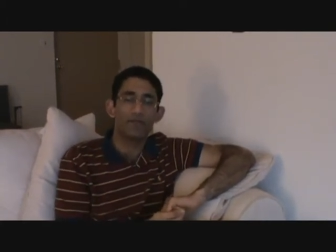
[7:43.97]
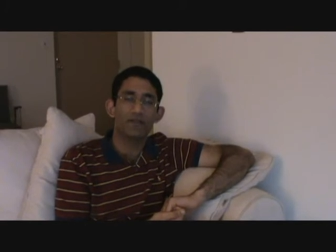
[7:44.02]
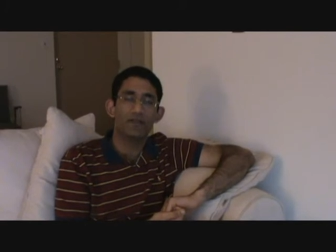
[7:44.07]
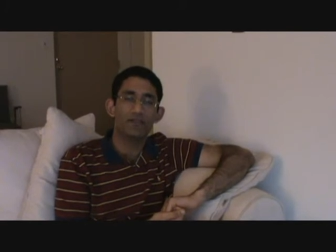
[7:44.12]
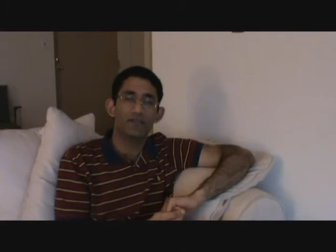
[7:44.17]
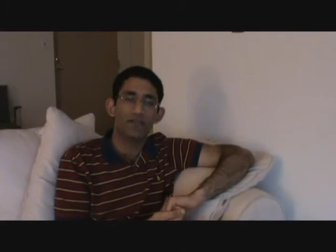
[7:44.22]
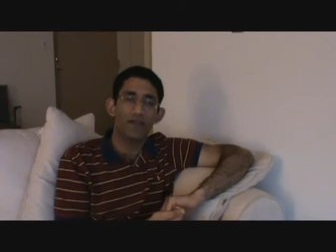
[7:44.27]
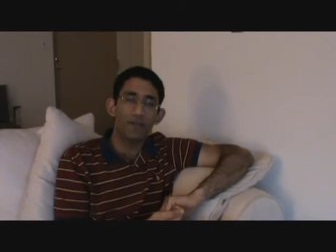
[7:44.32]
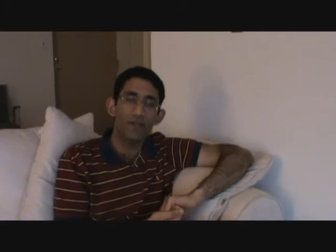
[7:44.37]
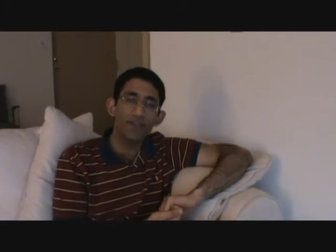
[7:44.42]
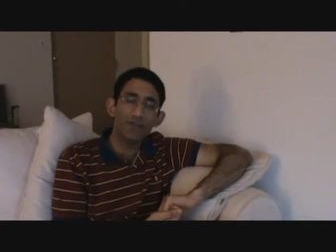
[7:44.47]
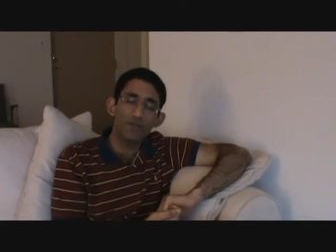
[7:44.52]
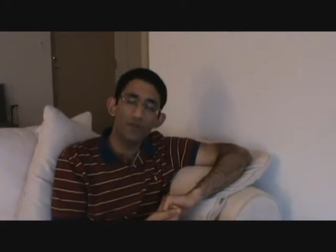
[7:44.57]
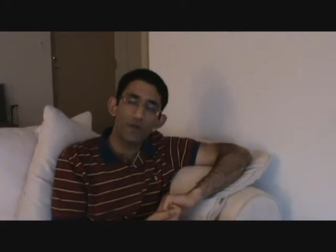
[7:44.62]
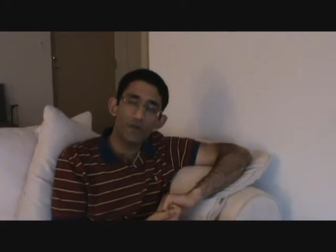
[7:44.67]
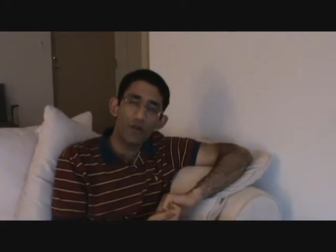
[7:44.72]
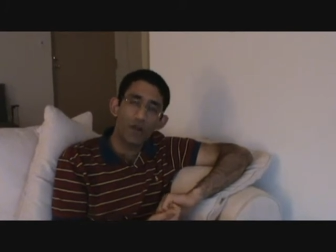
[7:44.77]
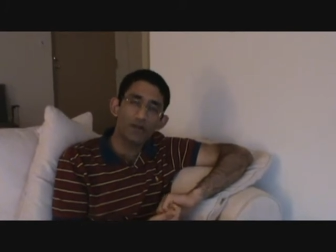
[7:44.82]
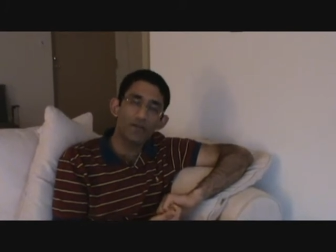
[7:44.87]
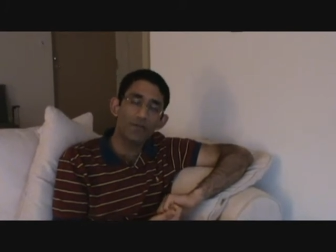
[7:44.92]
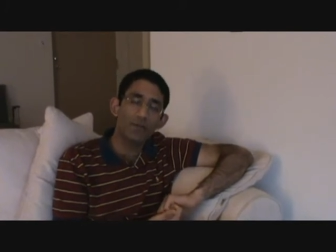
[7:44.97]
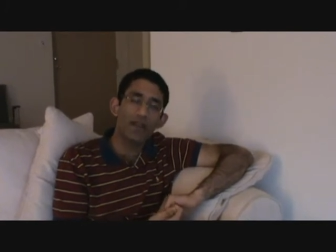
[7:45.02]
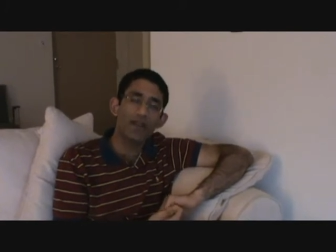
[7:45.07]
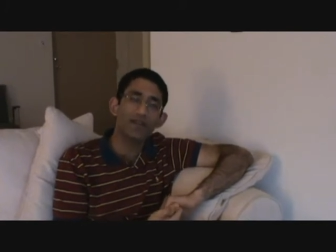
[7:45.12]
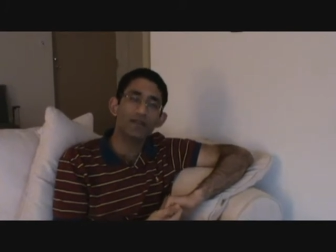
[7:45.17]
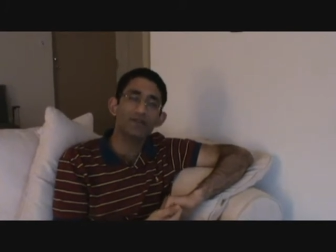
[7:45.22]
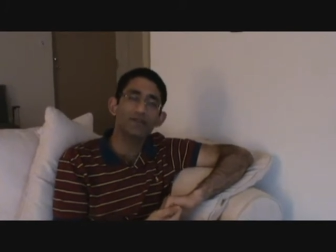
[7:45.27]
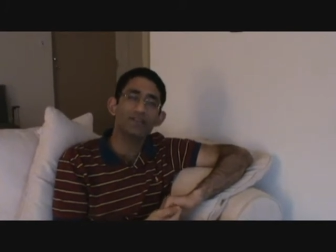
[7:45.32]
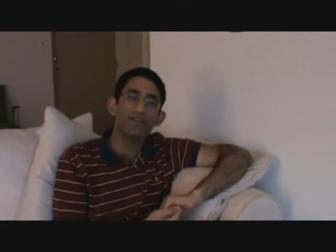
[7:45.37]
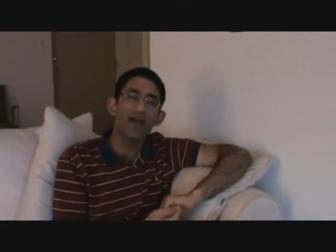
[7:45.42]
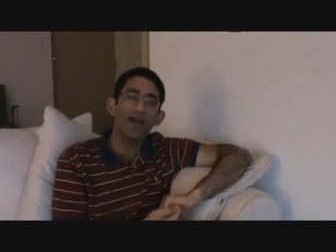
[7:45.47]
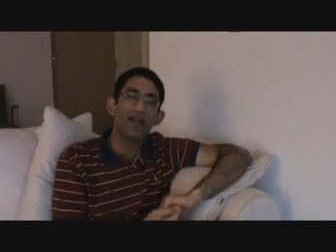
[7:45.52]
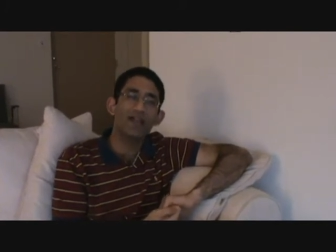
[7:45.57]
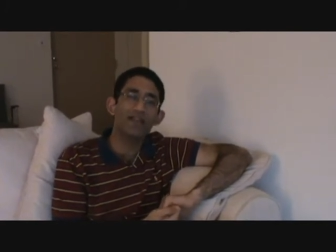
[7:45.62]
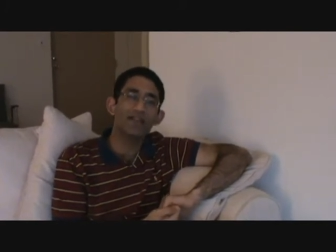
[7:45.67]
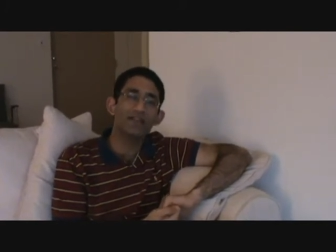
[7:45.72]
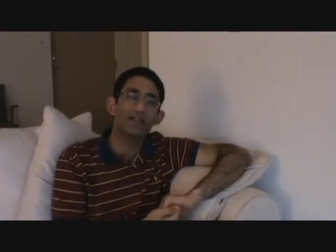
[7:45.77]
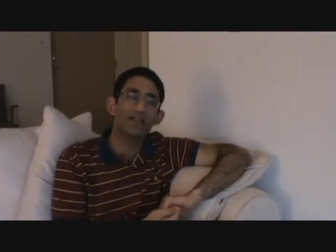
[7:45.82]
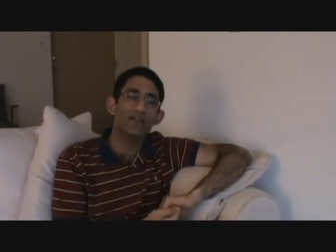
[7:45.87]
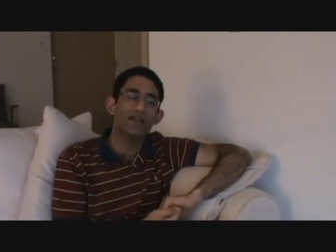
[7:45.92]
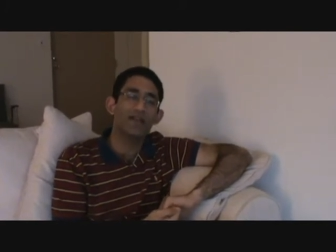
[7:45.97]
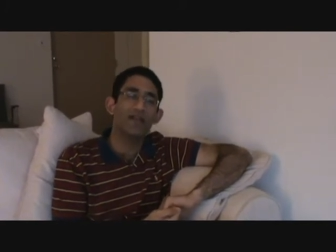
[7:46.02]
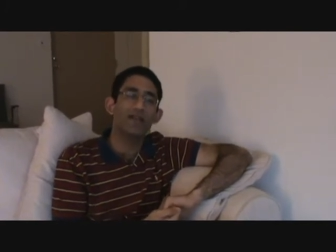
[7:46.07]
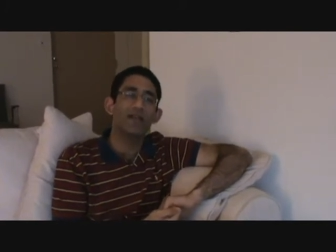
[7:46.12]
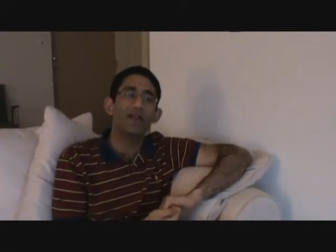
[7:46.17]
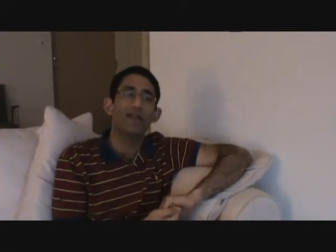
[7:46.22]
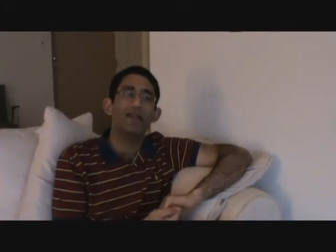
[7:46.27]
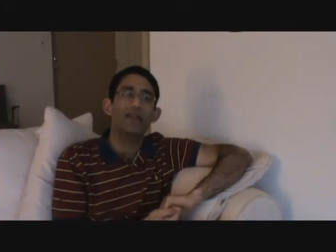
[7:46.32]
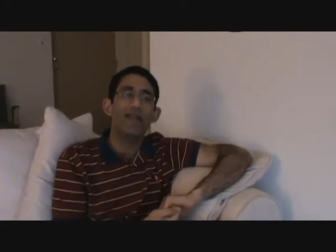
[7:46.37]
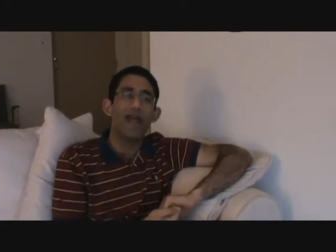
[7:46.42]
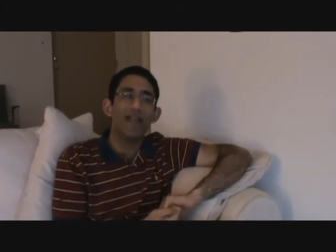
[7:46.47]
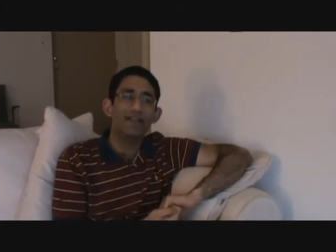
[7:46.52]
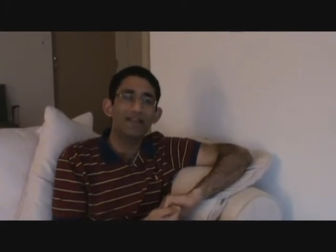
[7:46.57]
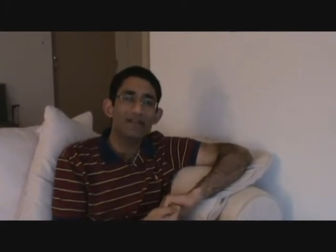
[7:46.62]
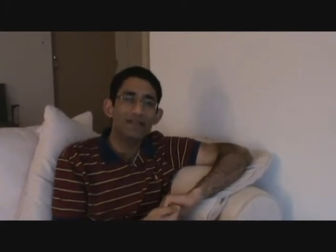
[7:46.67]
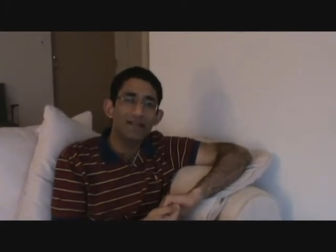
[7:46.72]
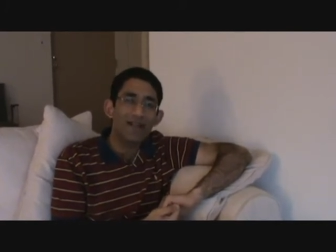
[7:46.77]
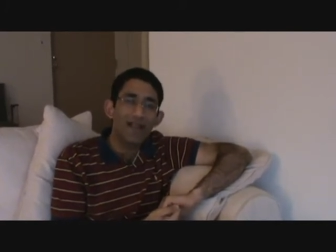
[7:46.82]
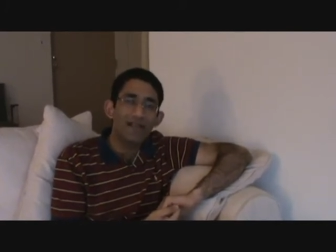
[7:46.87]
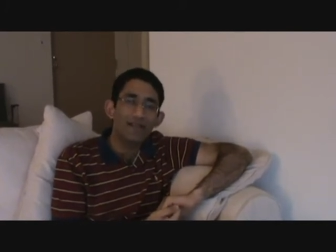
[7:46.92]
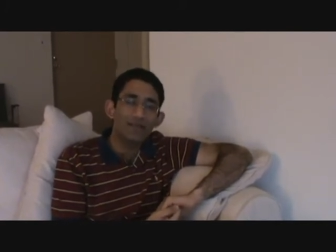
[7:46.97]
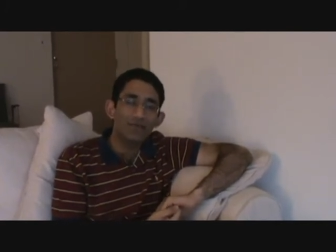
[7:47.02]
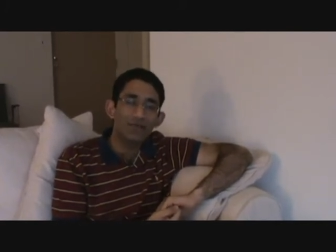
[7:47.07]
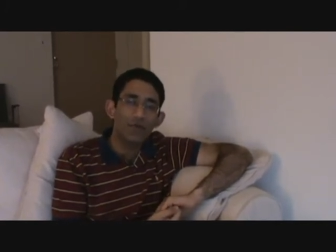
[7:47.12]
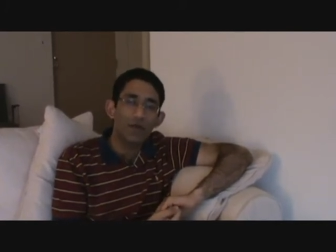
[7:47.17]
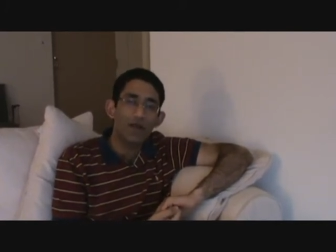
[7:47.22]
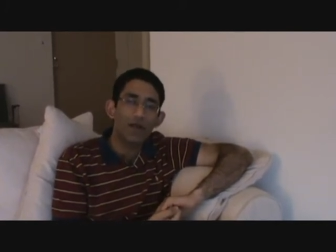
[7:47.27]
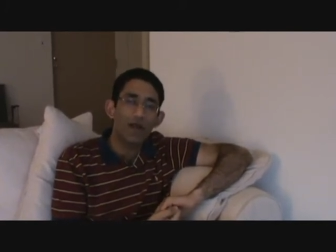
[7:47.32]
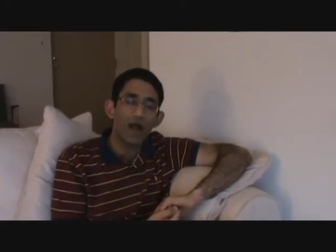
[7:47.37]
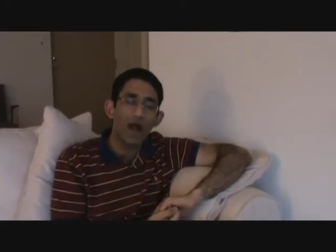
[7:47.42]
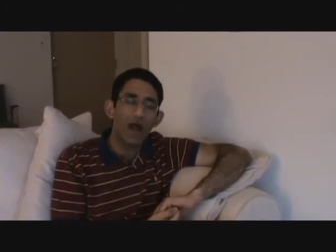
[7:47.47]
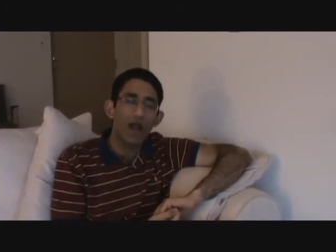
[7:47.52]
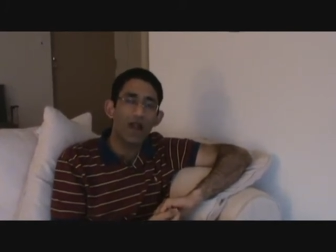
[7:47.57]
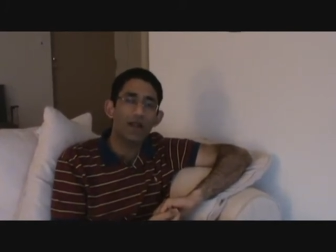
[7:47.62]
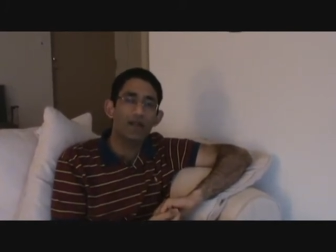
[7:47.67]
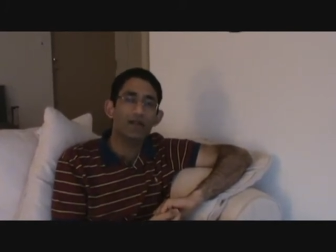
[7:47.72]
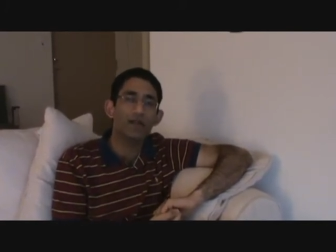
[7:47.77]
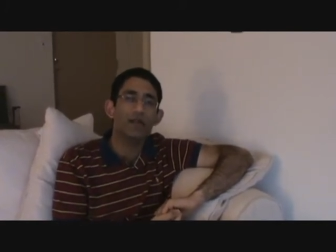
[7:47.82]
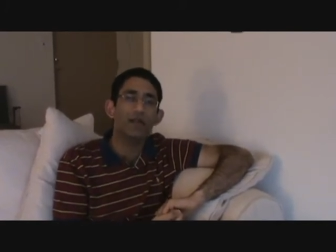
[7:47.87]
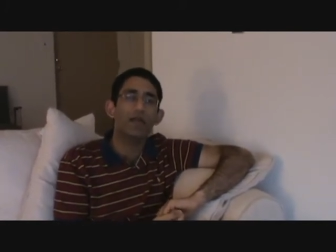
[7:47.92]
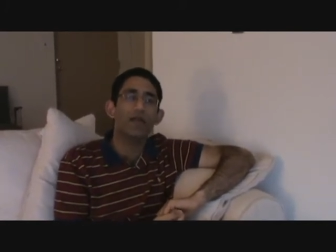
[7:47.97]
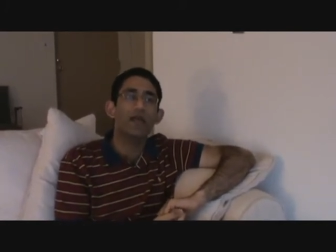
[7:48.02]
He's coming to your North American site. He added an item to a cart.